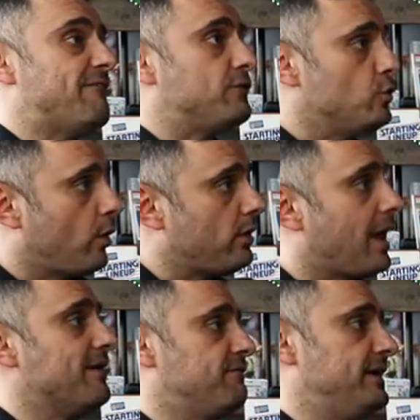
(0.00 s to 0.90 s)
If your
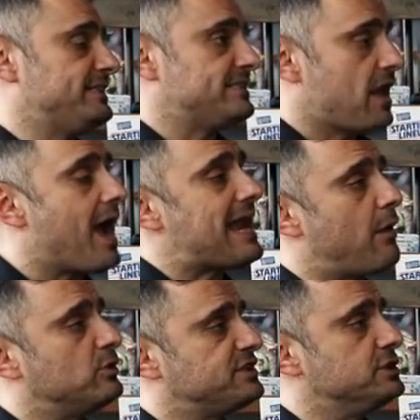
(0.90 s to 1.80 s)
life is nine
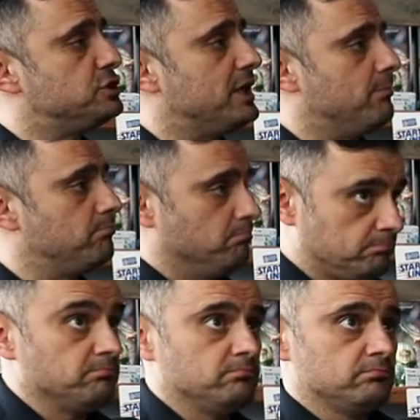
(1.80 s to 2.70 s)
hours in the gym,
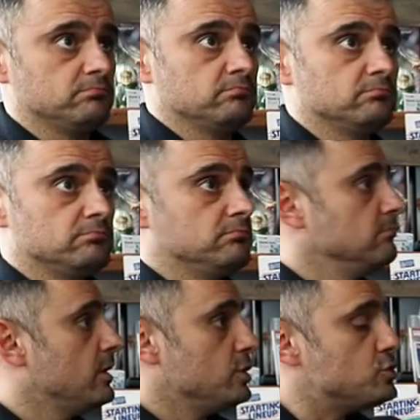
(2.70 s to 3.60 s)

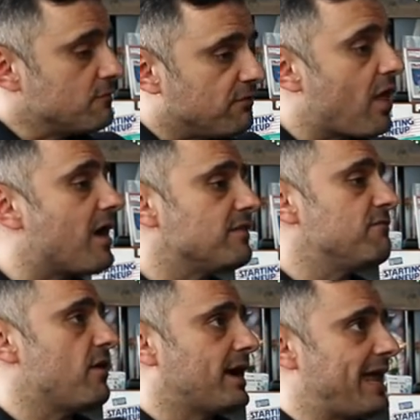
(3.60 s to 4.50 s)
you should vlog the
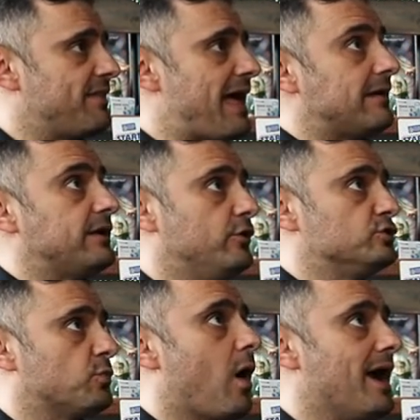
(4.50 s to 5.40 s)
fuck out of that.
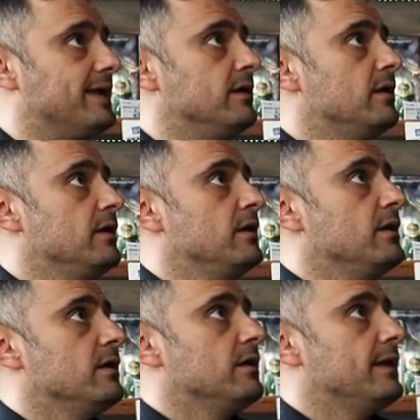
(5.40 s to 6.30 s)
Here's why.
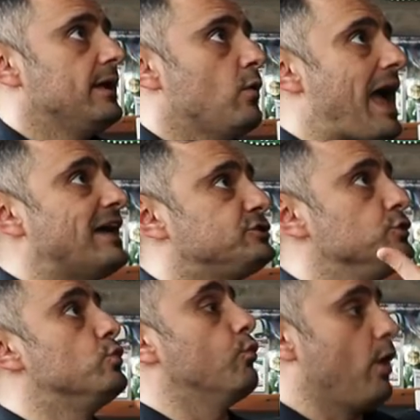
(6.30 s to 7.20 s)
As
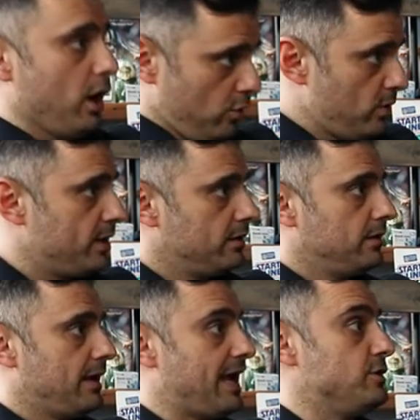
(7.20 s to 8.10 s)
you grow,
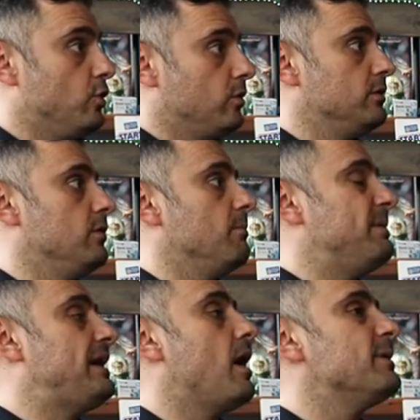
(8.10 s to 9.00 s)
and you don't,
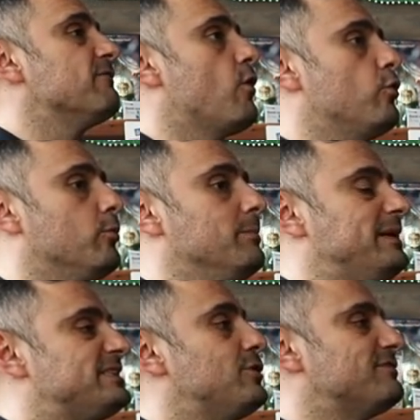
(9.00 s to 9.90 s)
becoming vulnerable
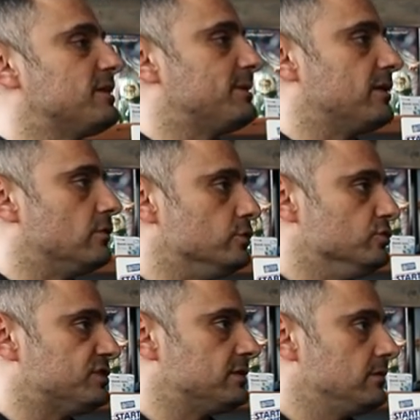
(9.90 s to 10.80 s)
means you have something to
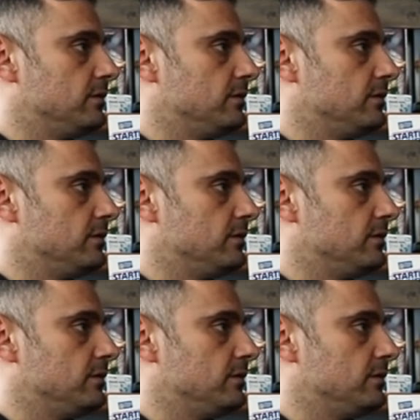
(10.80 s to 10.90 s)
lose.